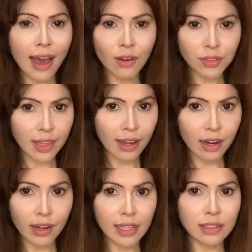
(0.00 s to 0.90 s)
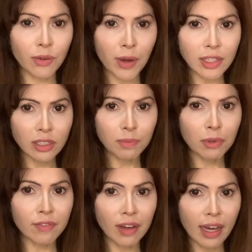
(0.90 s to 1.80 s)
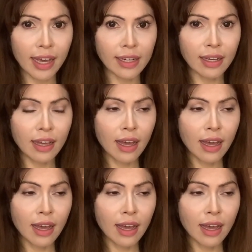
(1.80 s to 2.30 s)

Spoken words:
out there is going to provide